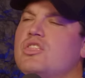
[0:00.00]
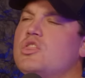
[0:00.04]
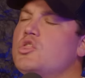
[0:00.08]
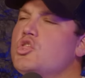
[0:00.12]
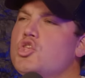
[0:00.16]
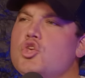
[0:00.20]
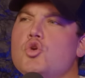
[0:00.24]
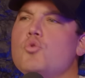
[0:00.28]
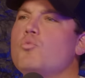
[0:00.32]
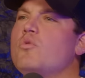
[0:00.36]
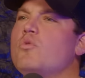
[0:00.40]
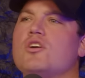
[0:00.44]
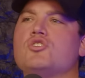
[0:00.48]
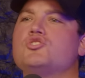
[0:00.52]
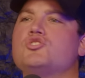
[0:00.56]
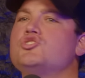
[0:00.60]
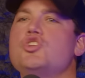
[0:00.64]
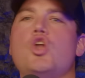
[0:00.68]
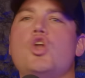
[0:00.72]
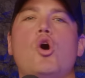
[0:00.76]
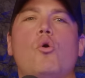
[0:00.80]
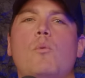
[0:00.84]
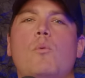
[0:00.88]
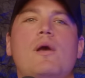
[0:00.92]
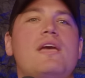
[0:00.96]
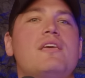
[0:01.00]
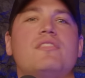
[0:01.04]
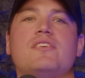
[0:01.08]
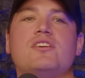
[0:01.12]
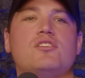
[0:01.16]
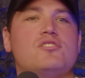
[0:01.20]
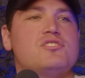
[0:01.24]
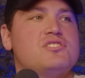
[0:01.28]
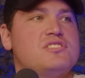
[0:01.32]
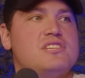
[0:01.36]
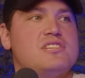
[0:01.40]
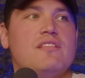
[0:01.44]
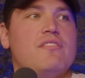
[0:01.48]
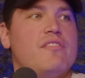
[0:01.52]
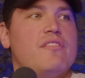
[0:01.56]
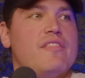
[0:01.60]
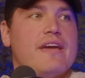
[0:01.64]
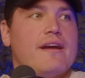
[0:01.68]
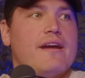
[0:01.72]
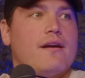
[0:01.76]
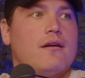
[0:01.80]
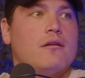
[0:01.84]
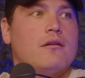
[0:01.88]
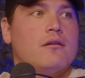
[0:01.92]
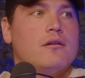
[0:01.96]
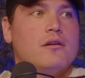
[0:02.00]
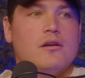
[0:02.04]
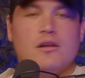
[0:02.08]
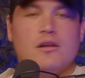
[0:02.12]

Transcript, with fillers: You there's no way that you're sitting there